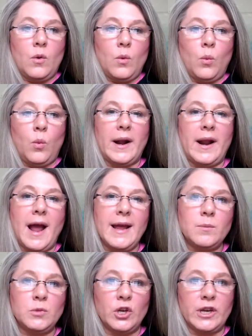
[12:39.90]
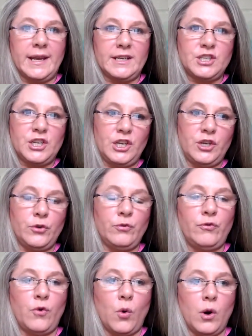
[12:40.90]
what I am looking to you
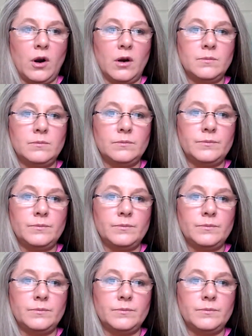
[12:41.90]
for